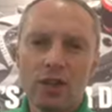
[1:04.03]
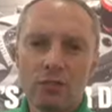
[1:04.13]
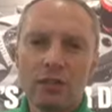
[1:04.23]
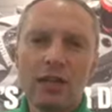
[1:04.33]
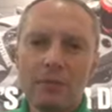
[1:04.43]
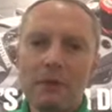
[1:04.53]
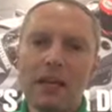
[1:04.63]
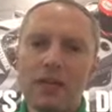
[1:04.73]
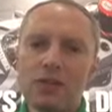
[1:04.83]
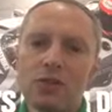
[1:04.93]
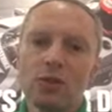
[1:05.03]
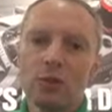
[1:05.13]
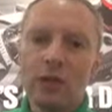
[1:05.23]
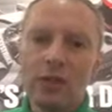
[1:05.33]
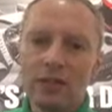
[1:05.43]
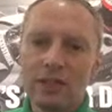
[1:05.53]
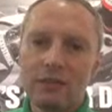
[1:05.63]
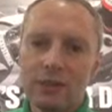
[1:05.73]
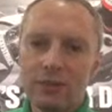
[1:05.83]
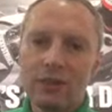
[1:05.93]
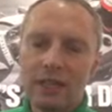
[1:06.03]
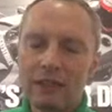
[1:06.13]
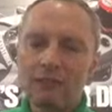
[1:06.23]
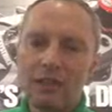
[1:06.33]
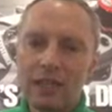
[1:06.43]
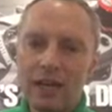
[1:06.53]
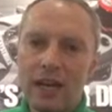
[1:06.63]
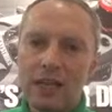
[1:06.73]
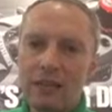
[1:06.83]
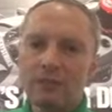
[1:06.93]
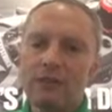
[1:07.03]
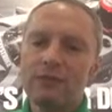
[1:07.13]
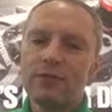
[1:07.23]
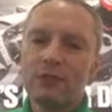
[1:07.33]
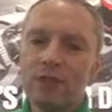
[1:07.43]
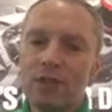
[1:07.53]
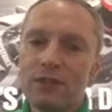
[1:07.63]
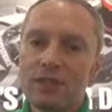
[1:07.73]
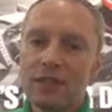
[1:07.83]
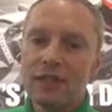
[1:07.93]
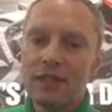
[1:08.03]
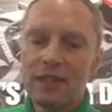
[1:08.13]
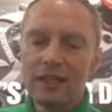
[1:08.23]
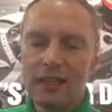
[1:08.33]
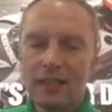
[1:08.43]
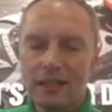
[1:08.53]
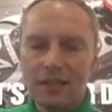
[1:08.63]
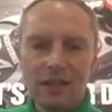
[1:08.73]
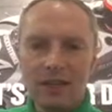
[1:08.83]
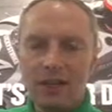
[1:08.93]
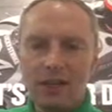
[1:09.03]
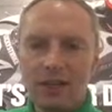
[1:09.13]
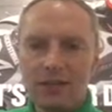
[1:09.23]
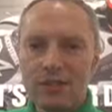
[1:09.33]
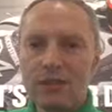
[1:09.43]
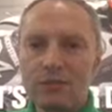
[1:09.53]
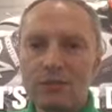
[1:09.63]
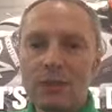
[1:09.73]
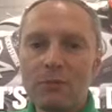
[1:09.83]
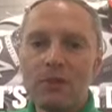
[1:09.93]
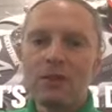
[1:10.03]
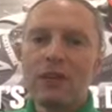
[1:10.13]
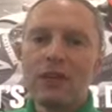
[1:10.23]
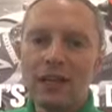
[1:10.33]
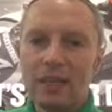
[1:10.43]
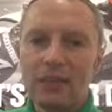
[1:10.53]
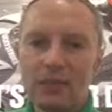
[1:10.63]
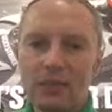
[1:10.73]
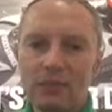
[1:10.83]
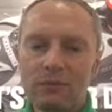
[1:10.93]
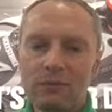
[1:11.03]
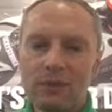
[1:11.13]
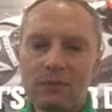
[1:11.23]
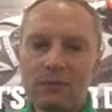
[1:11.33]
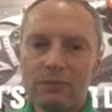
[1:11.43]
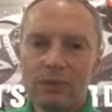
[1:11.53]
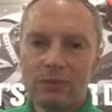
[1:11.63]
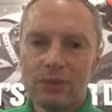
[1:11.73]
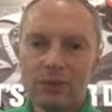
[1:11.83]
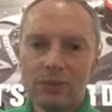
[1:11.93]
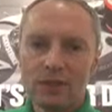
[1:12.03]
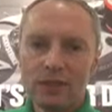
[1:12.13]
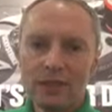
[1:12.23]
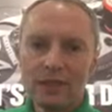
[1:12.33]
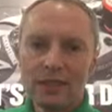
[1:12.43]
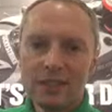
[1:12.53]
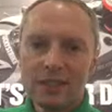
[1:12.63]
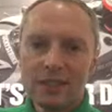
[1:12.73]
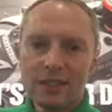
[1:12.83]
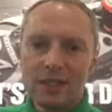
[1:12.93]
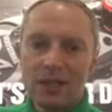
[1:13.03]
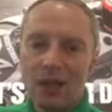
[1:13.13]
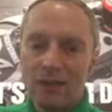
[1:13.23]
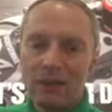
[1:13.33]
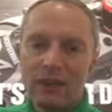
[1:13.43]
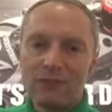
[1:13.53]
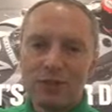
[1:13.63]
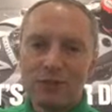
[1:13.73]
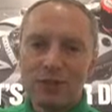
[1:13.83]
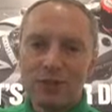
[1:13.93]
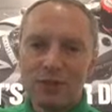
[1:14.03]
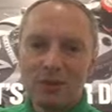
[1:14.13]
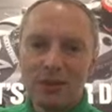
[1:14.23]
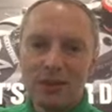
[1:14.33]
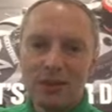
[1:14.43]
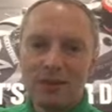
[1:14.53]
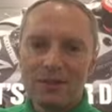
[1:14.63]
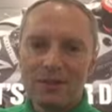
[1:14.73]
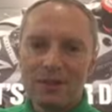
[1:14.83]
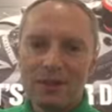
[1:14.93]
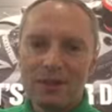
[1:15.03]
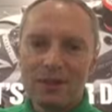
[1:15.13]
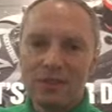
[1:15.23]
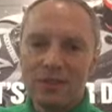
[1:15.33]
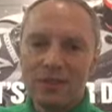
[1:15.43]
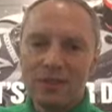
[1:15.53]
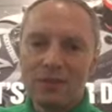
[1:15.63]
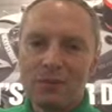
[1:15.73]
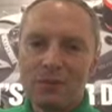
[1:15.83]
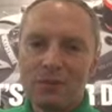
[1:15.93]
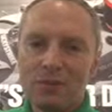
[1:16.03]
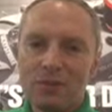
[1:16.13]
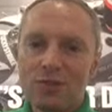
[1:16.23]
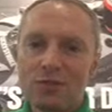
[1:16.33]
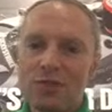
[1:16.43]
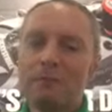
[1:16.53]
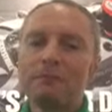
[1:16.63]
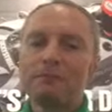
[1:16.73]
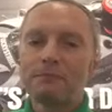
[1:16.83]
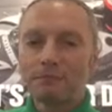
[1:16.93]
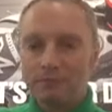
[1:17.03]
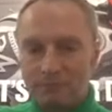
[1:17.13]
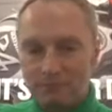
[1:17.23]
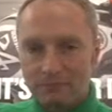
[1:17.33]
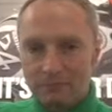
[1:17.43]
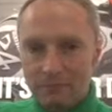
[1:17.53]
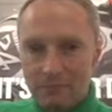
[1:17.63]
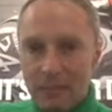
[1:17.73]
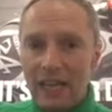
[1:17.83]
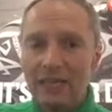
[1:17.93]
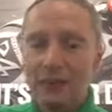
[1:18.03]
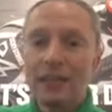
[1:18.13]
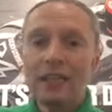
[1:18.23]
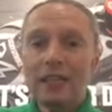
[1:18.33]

know, really making sure that we are delivering a really, really high level of service, and our teams are really motivated. And I think we've done, I hope we've lived up to what you talked us through. Anyway,